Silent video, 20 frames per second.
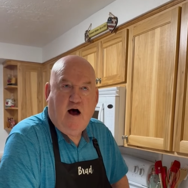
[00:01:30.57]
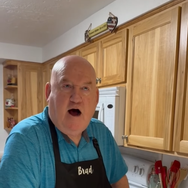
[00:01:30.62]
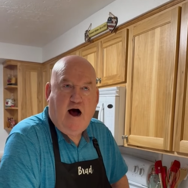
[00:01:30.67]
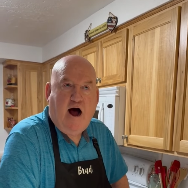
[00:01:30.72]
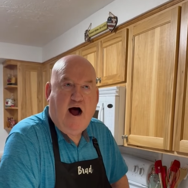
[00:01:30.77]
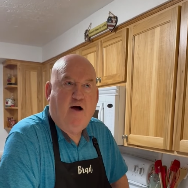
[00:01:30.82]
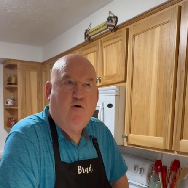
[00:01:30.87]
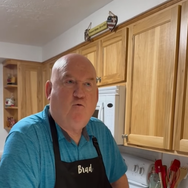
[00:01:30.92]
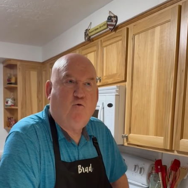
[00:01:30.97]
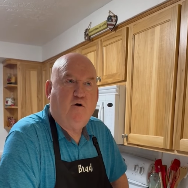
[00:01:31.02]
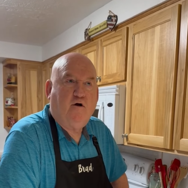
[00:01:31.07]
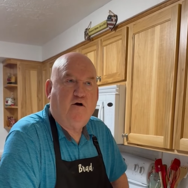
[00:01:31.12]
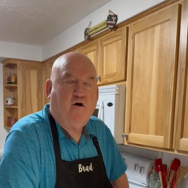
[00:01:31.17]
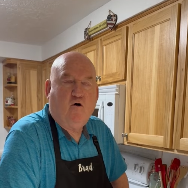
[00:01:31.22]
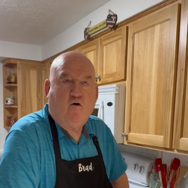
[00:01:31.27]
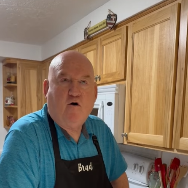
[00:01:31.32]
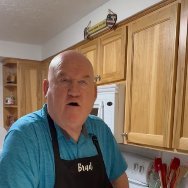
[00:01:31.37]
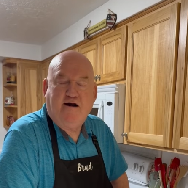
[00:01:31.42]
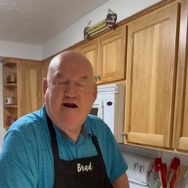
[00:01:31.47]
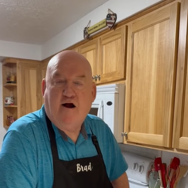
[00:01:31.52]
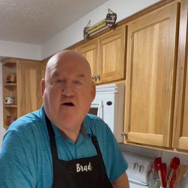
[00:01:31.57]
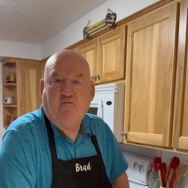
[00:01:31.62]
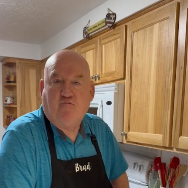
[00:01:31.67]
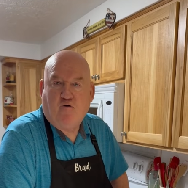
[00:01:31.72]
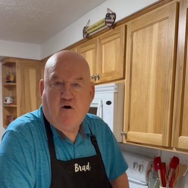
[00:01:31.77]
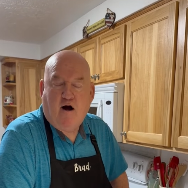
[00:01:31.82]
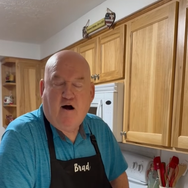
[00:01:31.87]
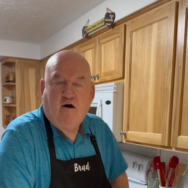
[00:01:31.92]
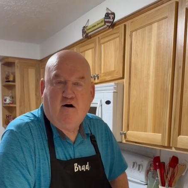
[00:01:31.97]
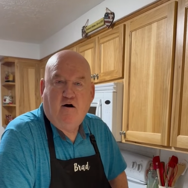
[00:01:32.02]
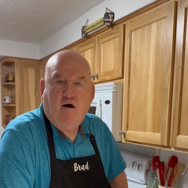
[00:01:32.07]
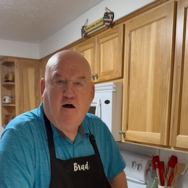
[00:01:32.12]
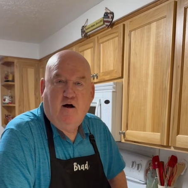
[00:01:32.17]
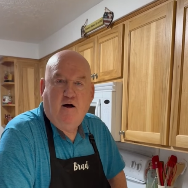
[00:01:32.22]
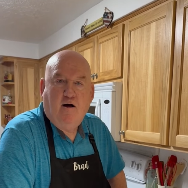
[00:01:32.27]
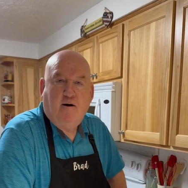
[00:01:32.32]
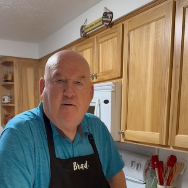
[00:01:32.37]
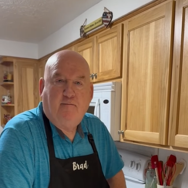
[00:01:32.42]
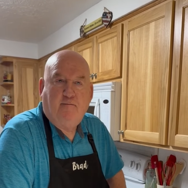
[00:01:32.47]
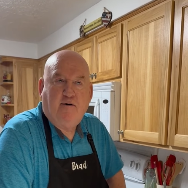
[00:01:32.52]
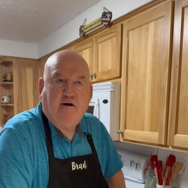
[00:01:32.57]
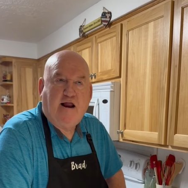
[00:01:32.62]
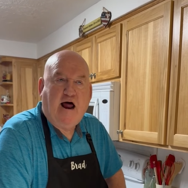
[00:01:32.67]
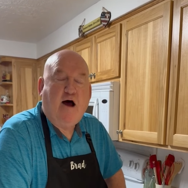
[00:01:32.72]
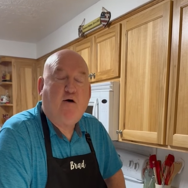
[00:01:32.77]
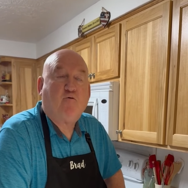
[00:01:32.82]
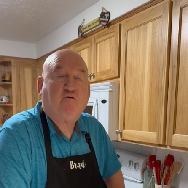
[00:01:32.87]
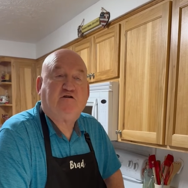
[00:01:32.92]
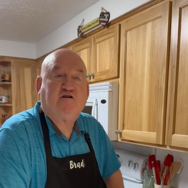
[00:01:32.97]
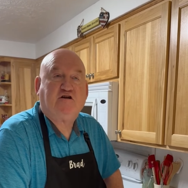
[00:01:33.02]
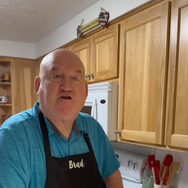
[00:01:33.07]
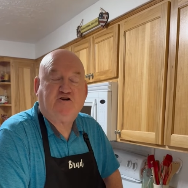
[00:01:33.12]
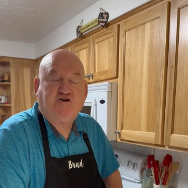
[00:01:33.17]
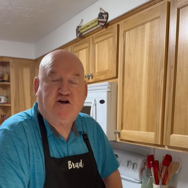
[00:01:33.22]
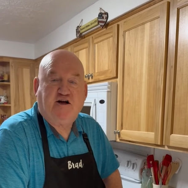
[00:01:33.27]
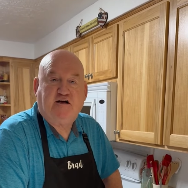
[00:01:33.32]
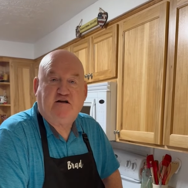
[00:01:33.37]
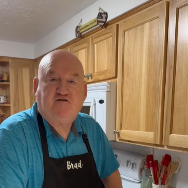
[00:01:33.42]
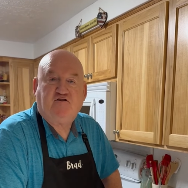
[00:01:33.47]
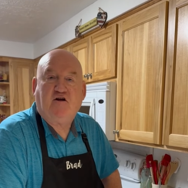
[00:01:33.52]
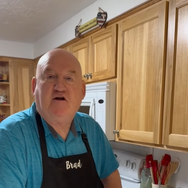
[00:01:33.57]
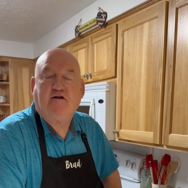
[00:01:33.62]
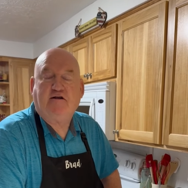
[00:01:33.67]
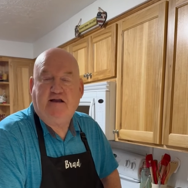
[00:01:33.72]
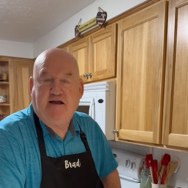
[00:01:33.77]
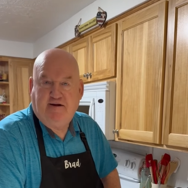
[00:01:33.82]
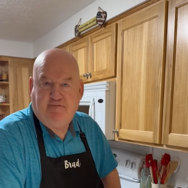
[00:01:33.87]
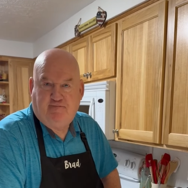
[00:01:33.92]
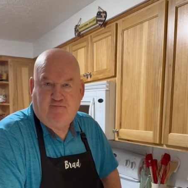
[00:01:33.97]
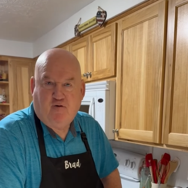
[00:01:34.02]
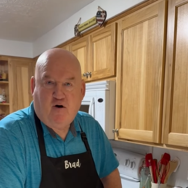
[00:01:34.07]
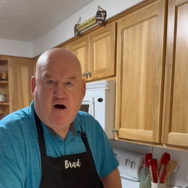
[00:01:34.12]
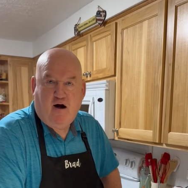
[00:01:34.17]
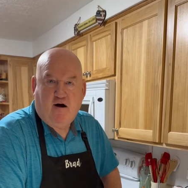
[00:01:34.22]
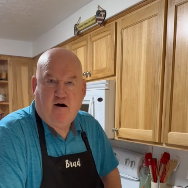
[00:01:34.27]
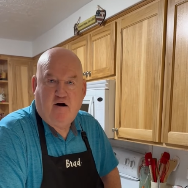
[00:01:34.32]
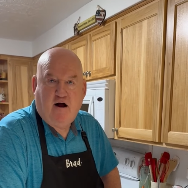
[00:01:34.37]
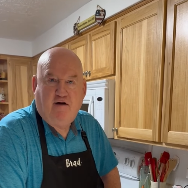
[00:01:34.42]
I would, or an air fryer, but I would suggest a deep fryer.